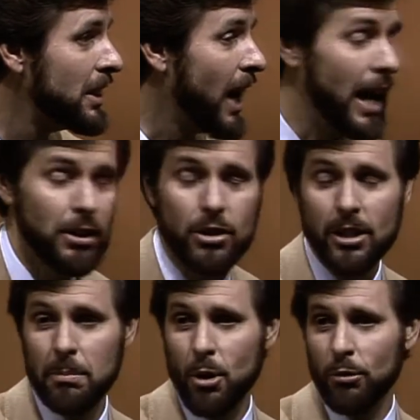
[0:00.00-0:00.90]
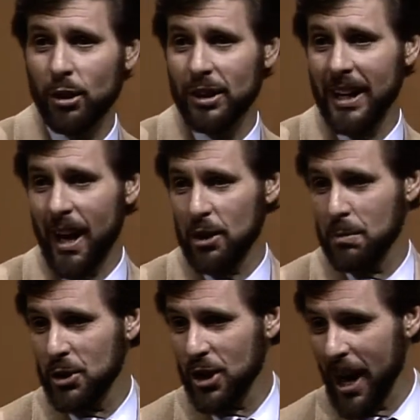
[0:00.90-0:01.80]
I just slipped over on the couch
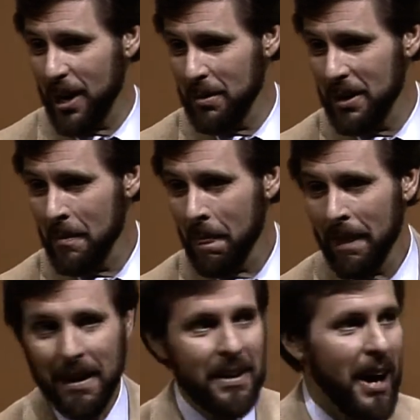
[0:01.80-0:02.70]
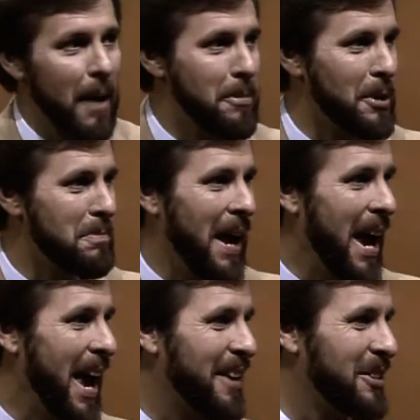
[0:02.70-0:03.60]
beside him and I put my
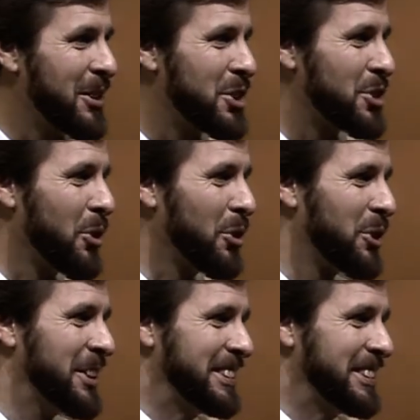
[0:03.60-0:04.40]
hand on his shoulder.